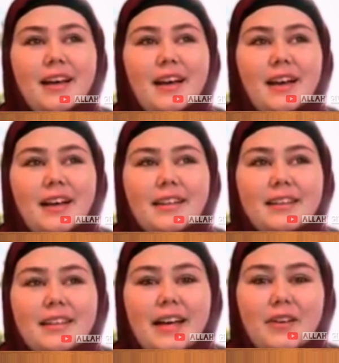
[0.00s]
And
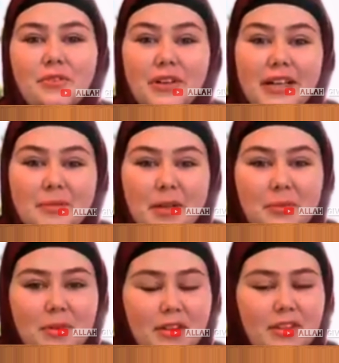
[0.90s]
that really made
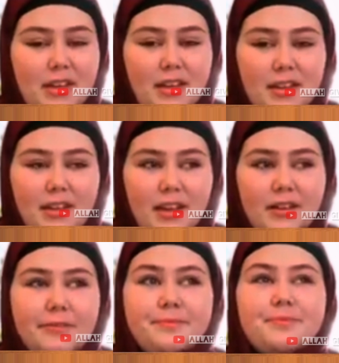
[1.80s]
me think,
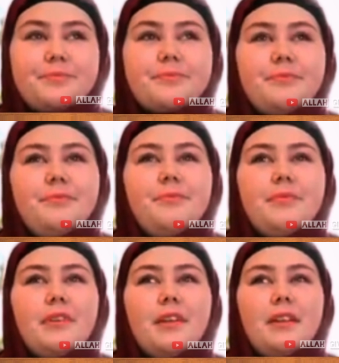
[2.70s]
and
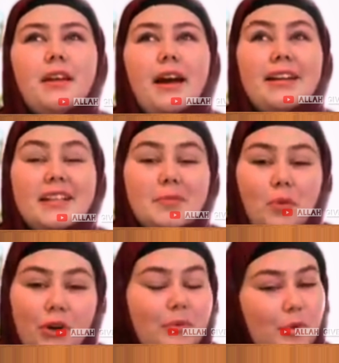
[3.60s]
I did
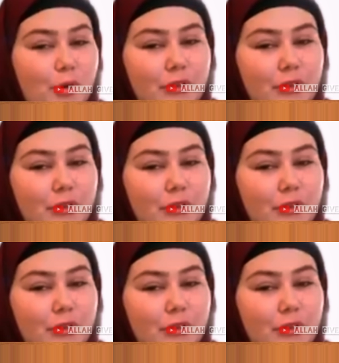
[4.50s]
more and more